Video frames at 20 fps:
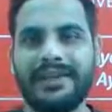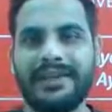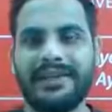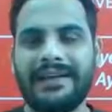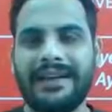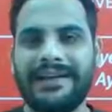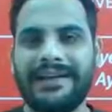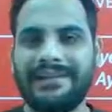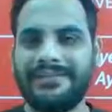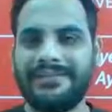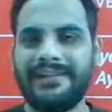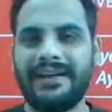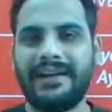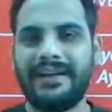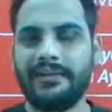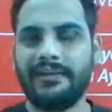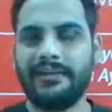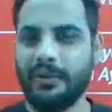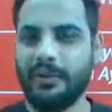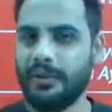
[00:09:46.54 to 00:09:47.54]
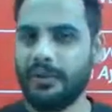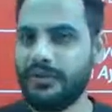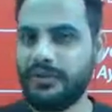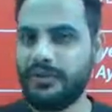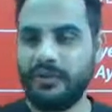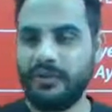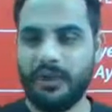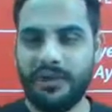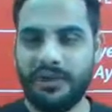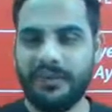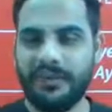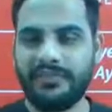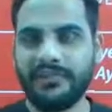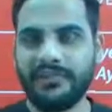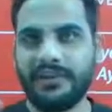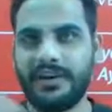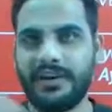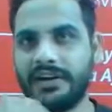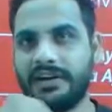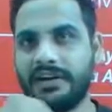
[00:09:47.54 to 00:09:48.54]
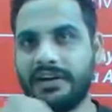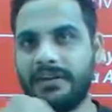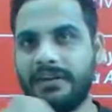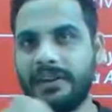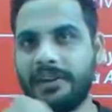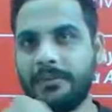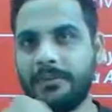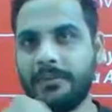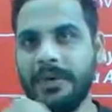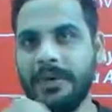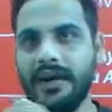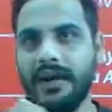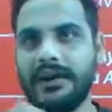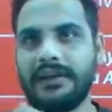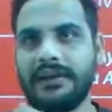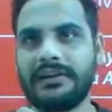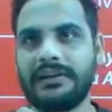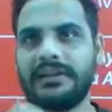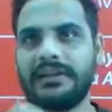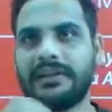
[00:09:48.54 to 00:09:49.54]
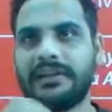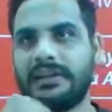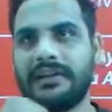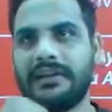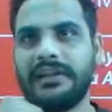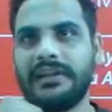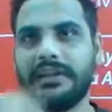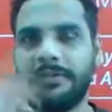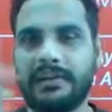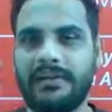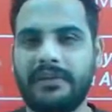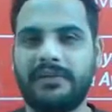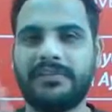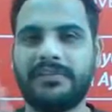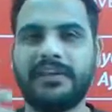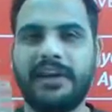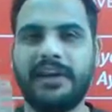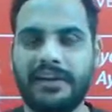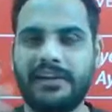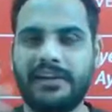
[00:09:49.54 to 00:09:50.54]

and cylinder because you have already studied that part in the previous grade.